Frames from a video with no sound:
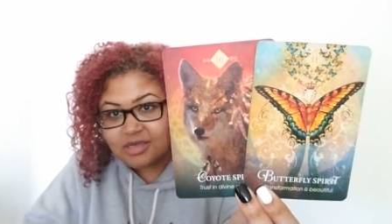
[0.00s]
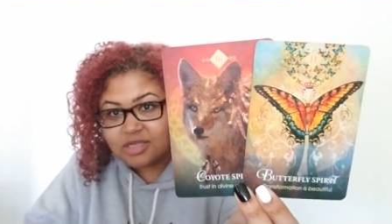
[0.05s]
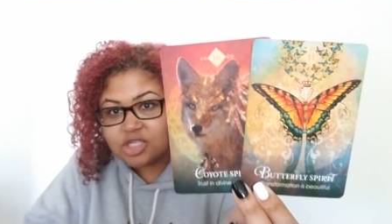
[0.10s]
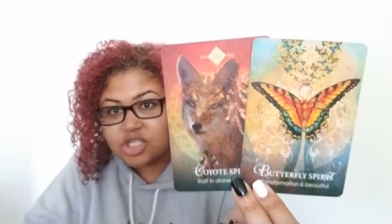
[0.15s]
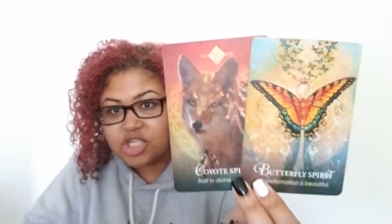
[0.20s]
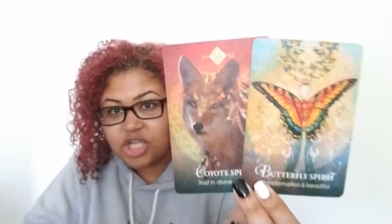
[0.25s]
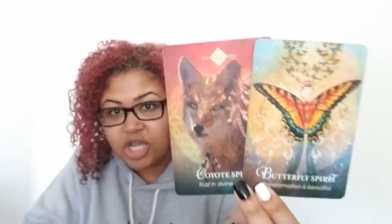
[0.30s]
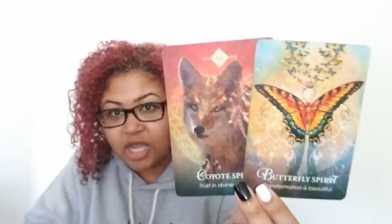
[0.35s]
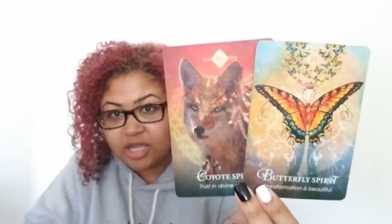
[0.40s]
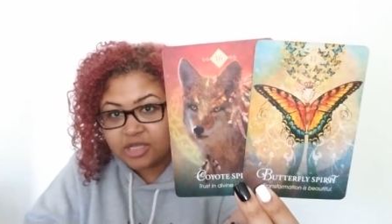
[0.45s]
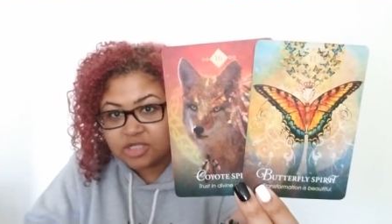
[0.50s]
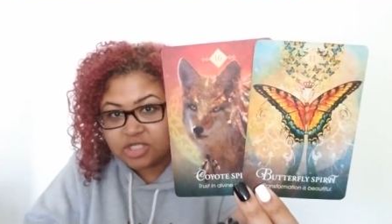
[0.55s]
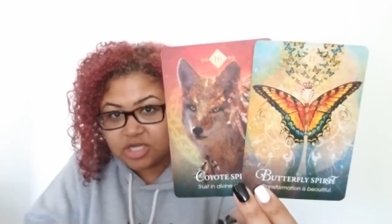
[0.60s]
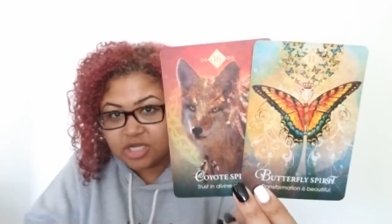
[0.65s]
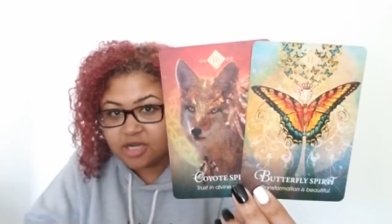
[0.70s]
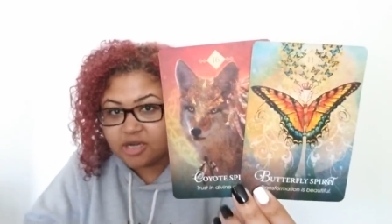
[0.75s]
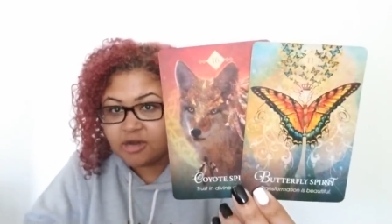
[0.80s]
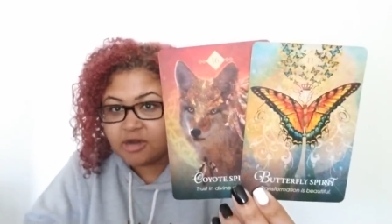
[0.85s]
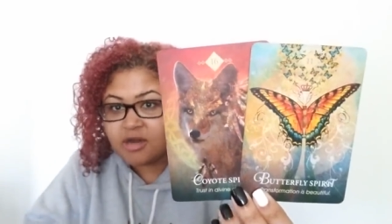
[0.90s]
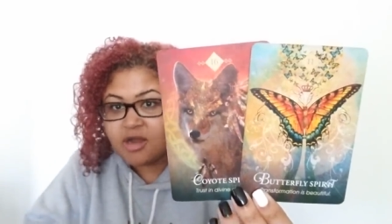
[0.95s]
change
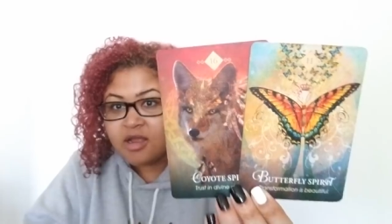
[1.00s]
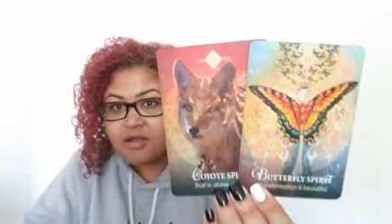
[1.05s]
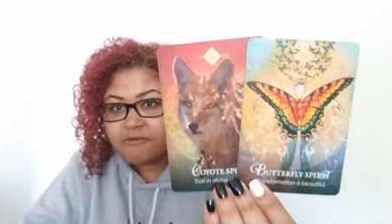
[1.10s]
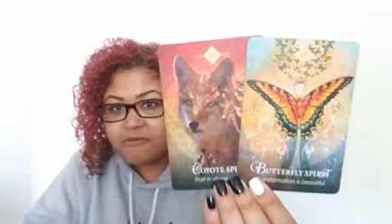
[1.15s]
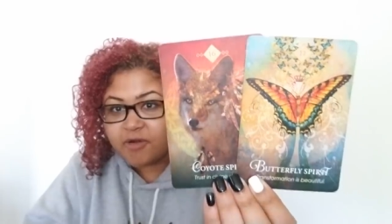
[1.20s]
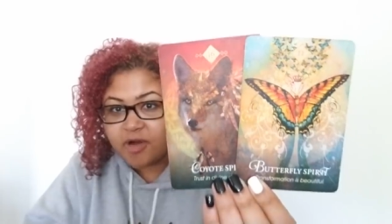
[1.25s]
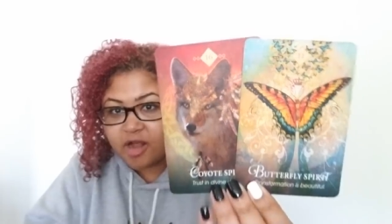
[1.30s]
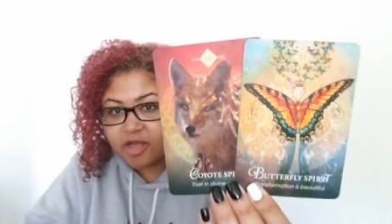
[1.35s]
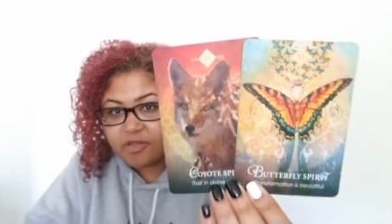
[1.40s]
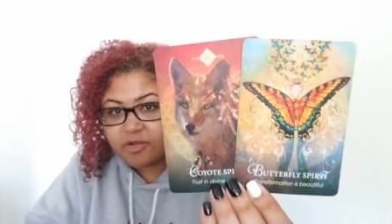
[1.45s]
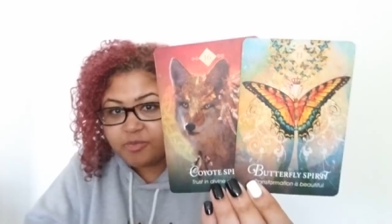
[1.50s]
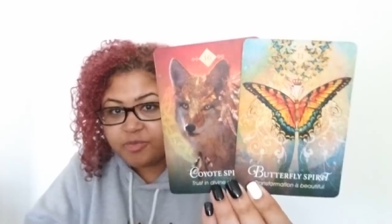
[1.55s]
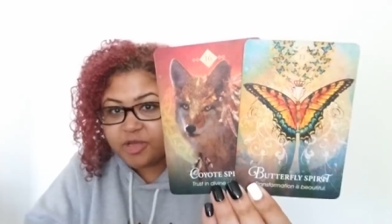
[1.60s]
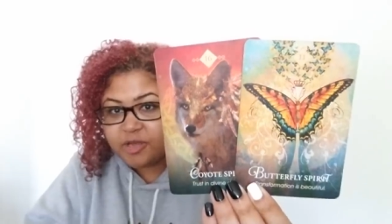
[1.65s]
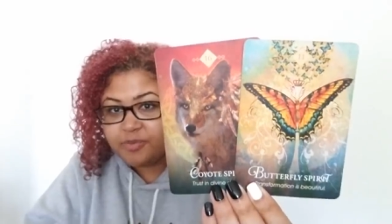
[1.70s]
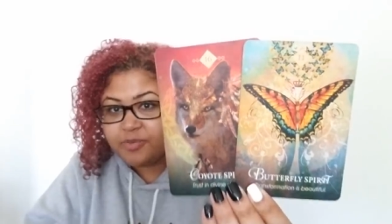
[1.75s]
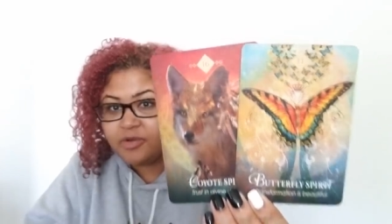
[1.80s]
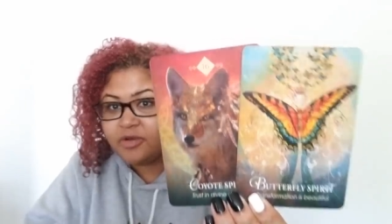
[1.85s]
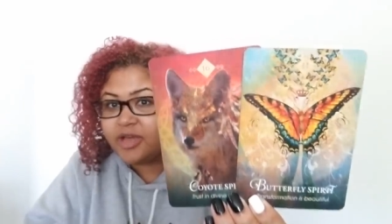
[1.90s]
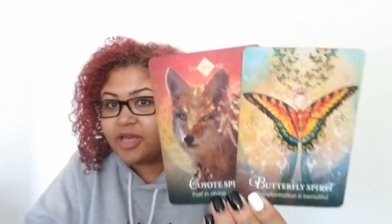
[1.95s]
here for other
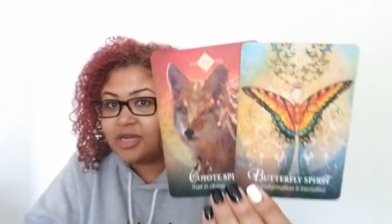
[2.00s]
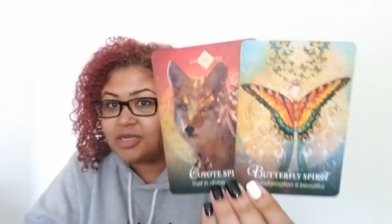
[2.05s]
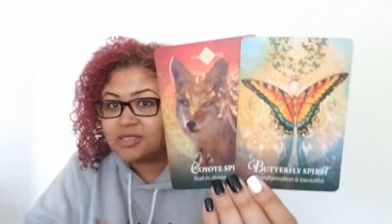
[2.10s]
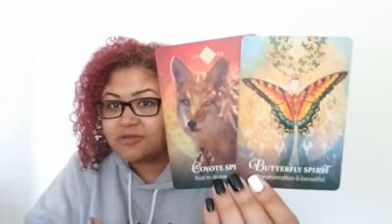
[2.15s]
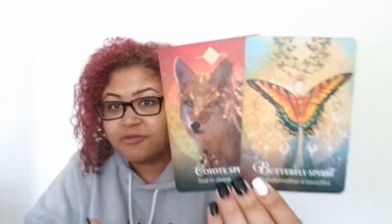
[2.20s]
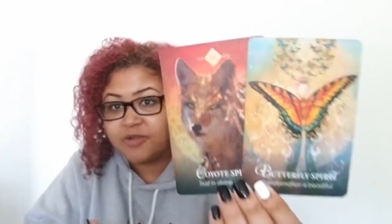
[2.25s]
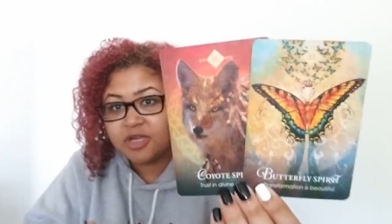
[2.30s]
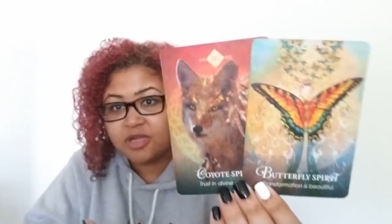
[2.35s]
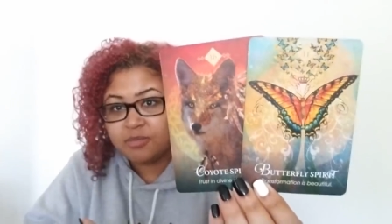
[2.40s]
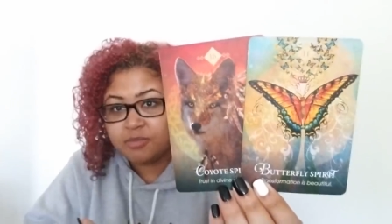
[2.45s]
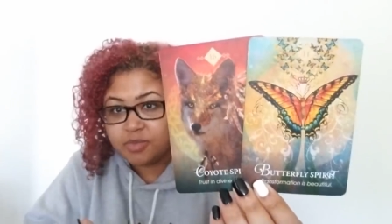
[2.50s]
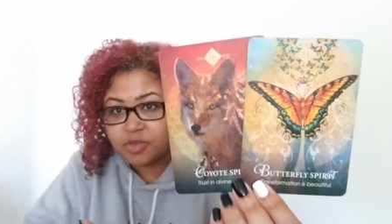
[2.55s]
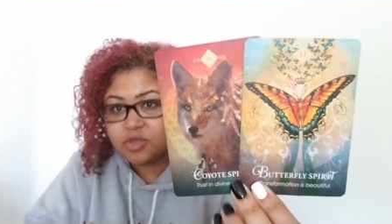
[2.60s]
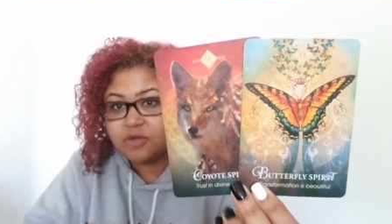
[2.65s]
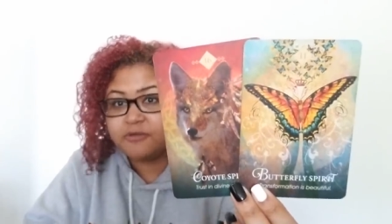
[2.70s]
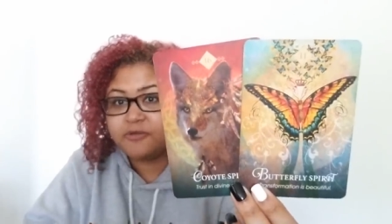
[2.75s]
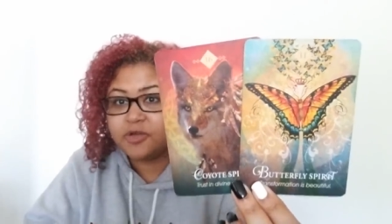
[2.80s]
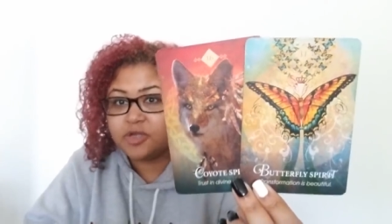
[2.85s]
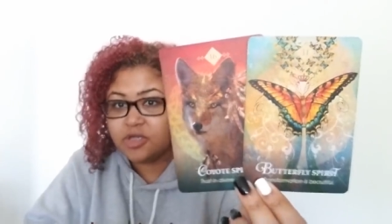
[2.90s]
people and it's freaking beautiful.